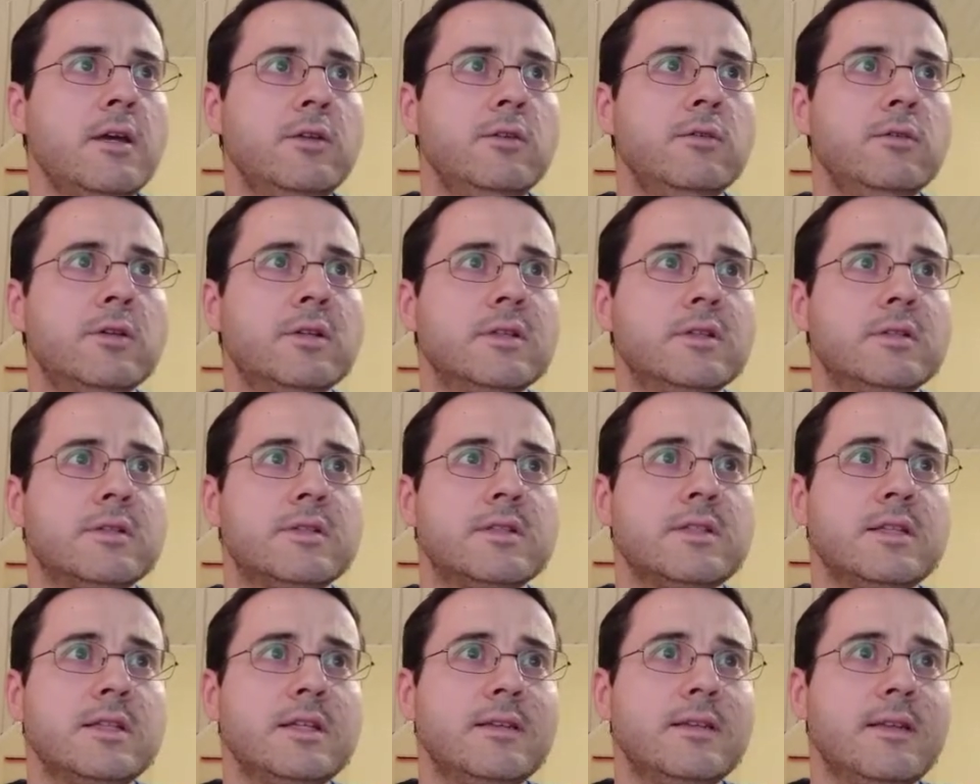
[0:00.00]
You can
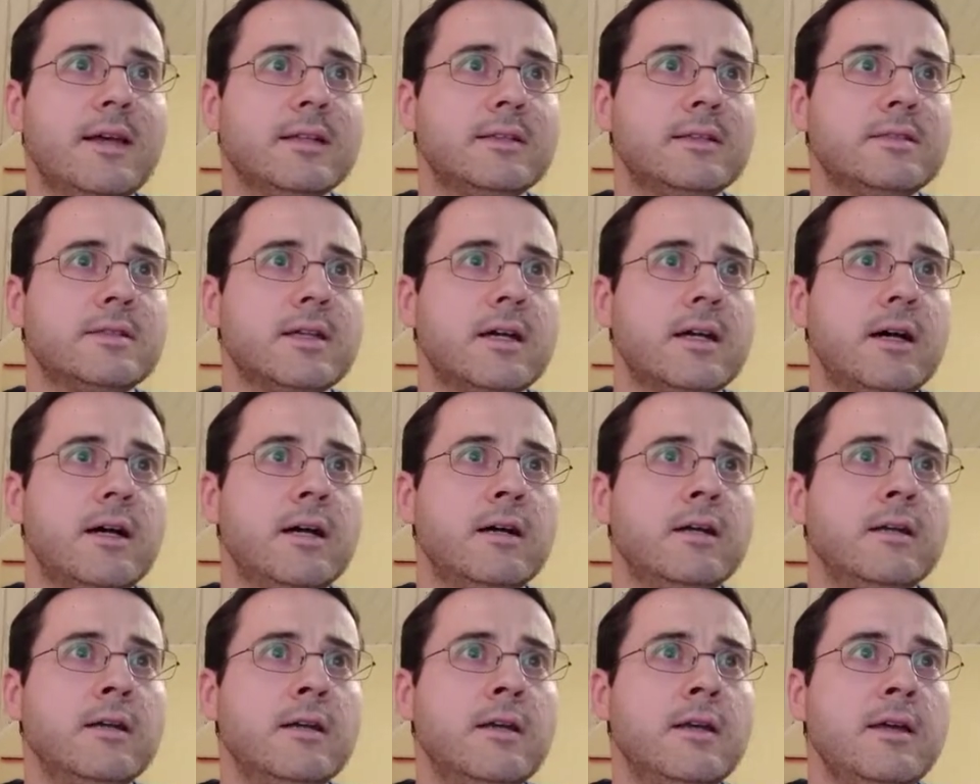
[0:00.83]
see
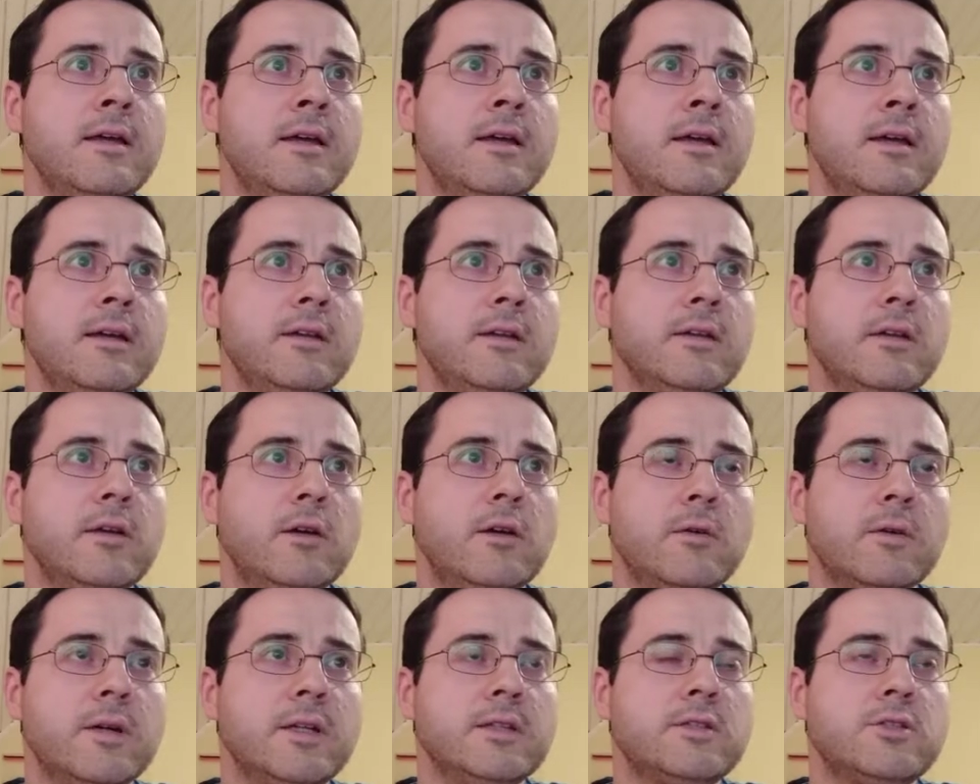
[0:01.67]
that
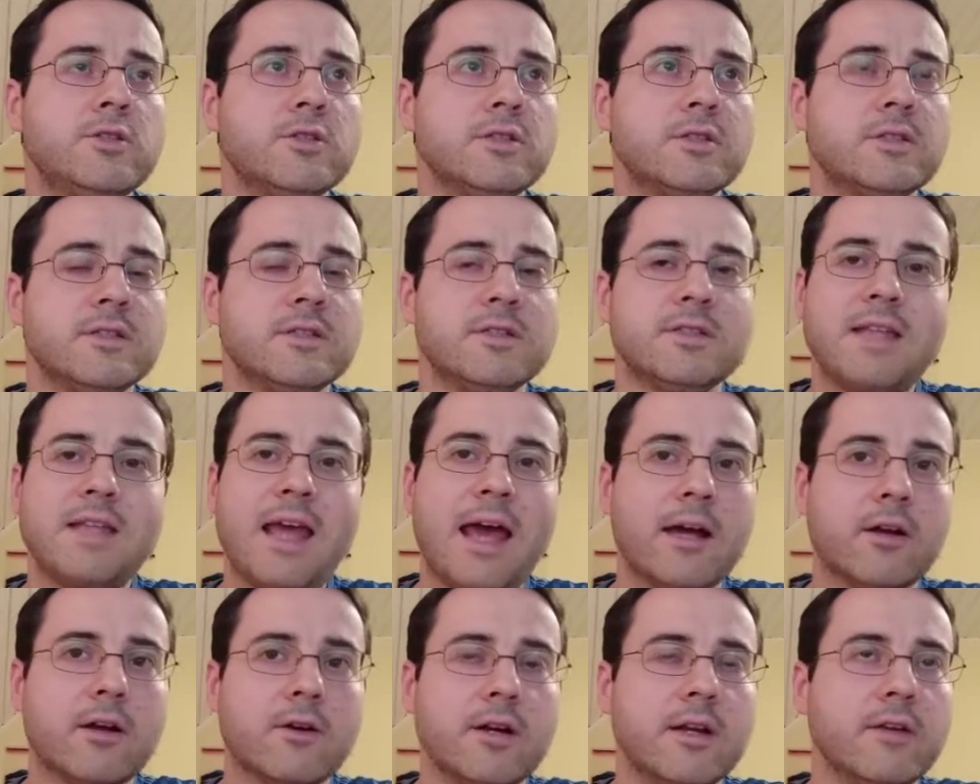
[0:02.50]
it's just a
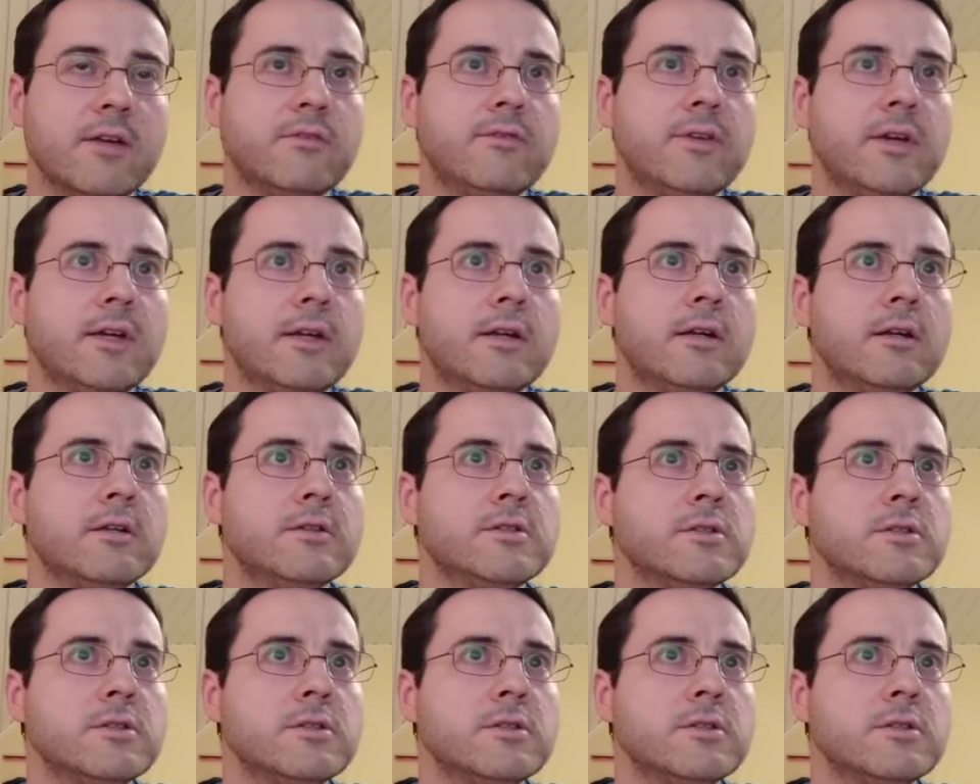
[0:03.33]
staggering figure.